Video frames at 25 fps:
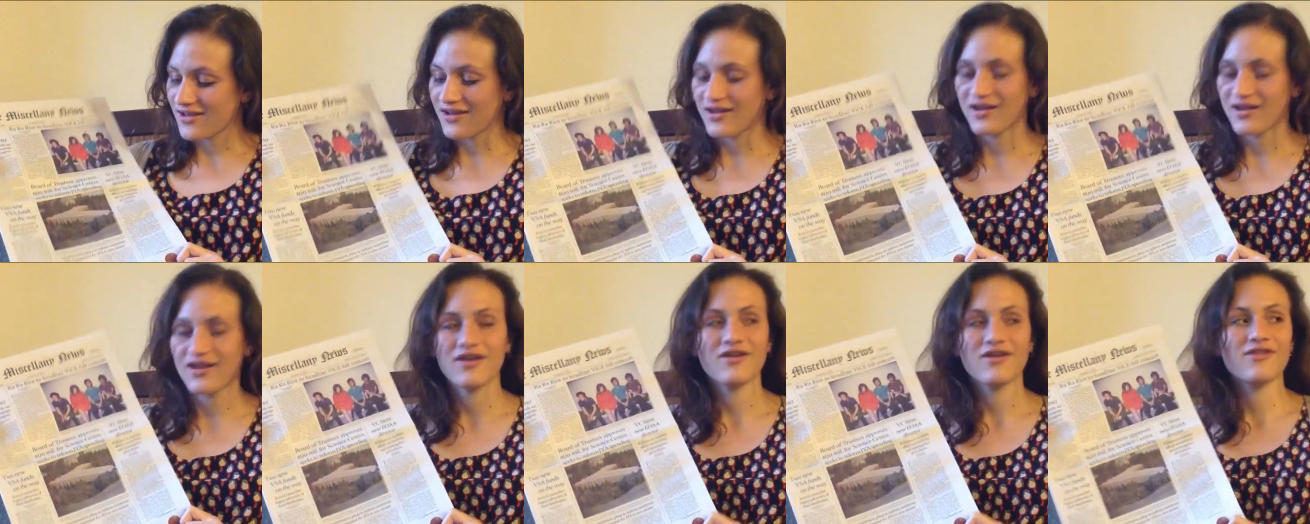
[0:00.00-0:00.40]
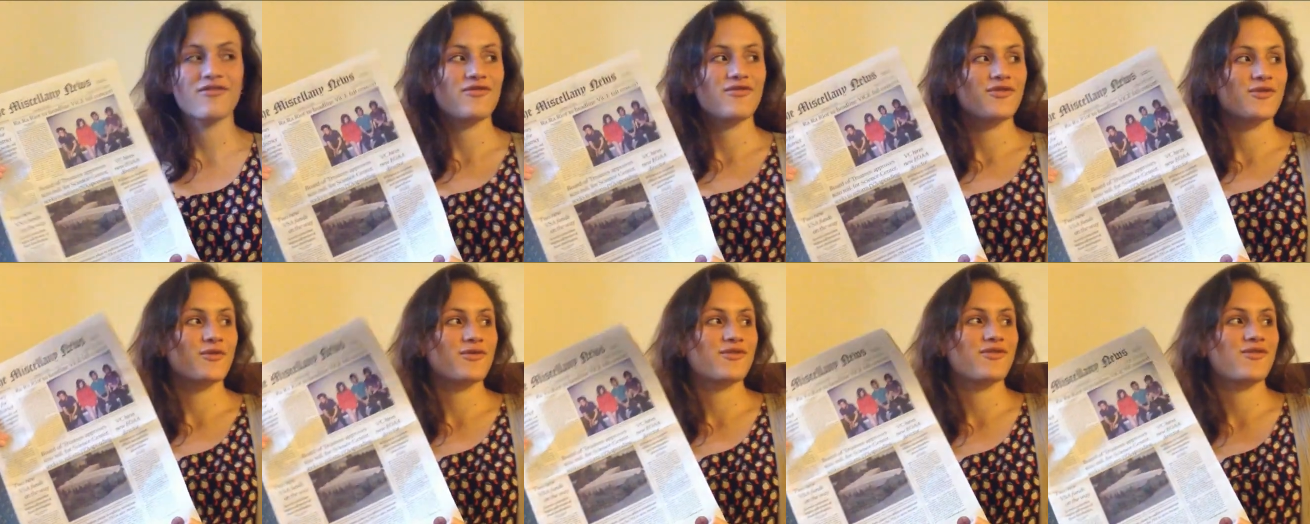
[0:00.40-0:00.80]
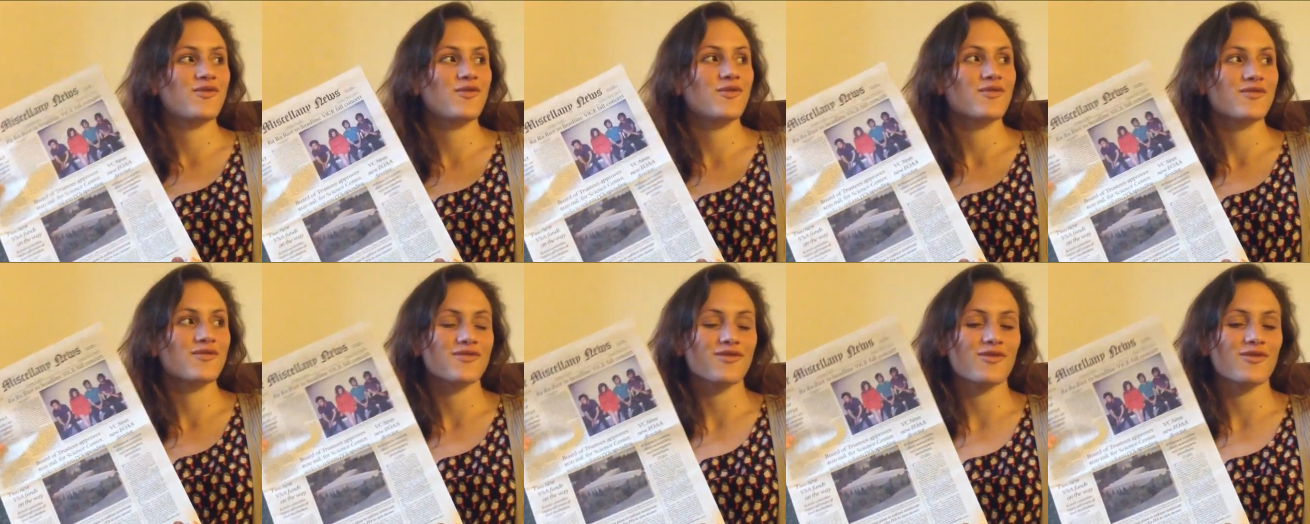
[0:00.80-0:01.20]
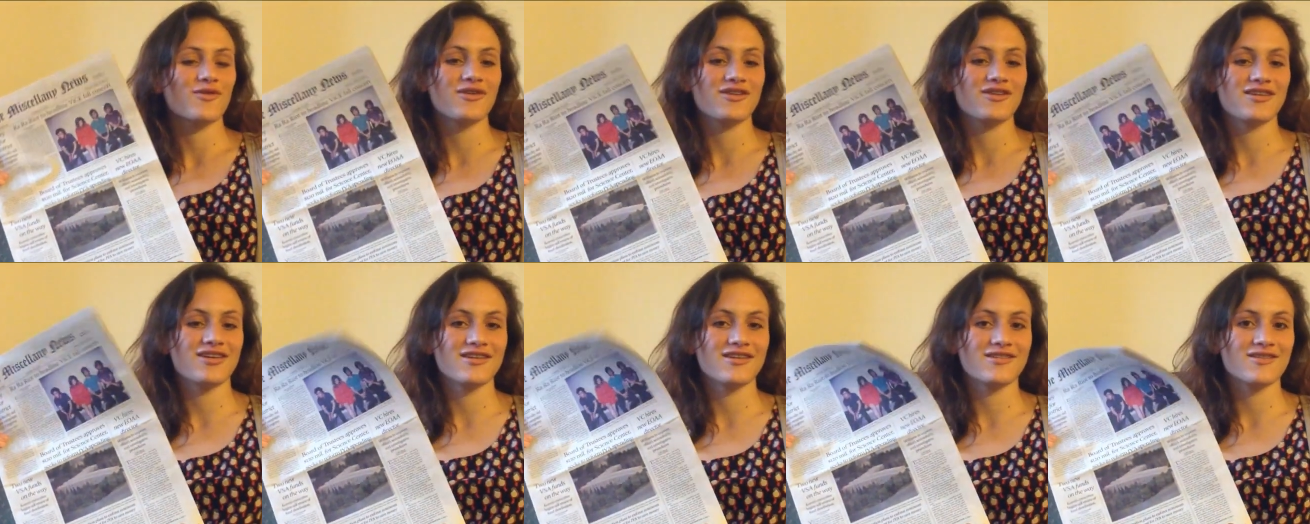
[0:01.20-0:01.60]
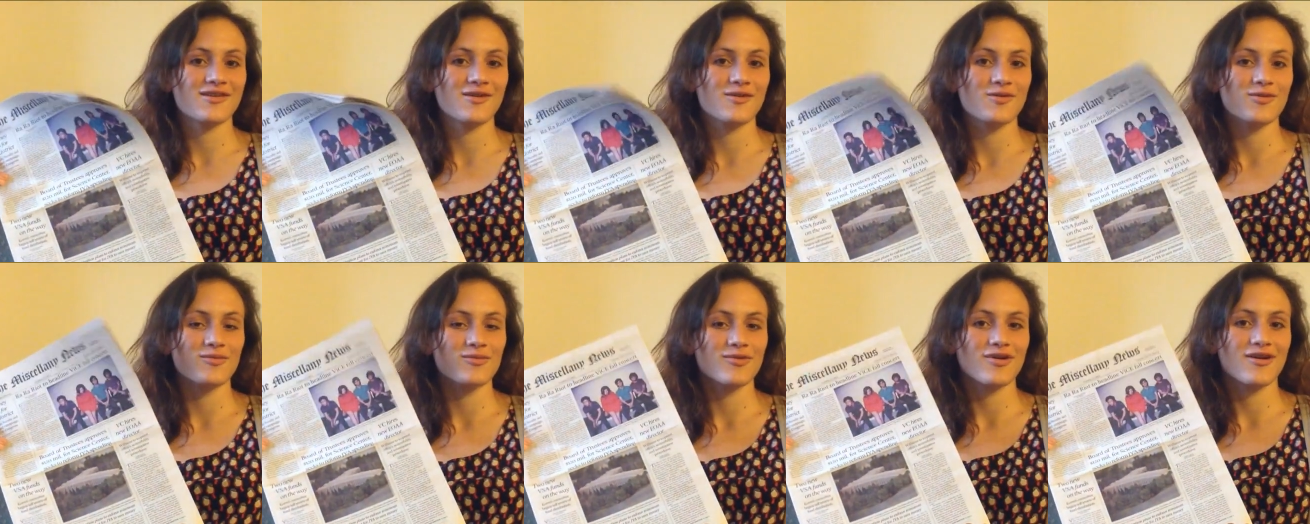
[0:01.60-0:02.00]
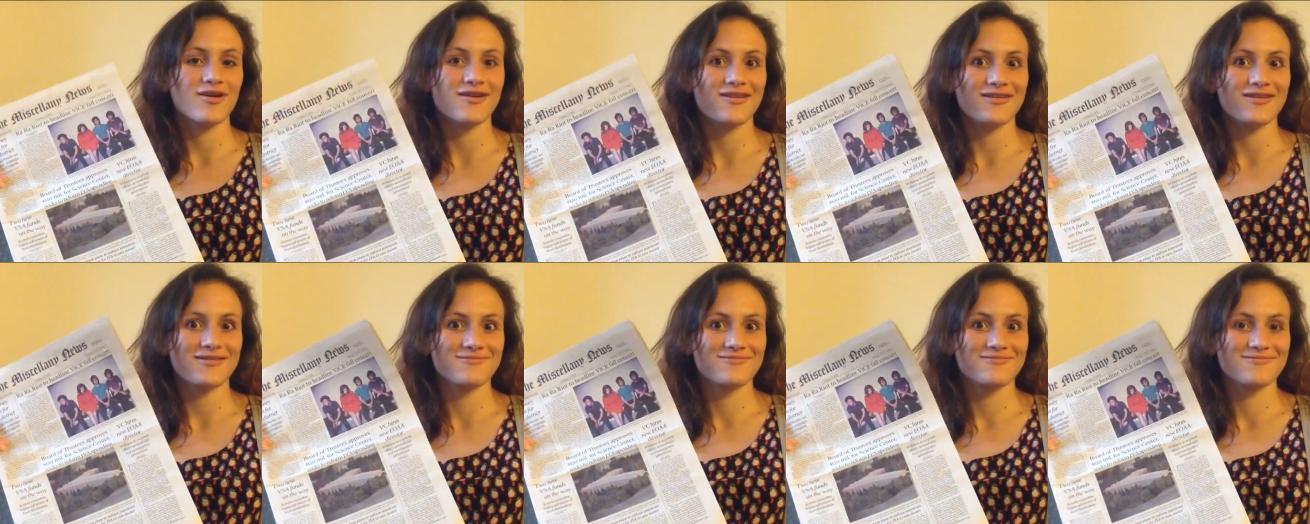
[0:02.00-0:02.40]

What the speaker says: I hear fewer students are going to get to go abroad.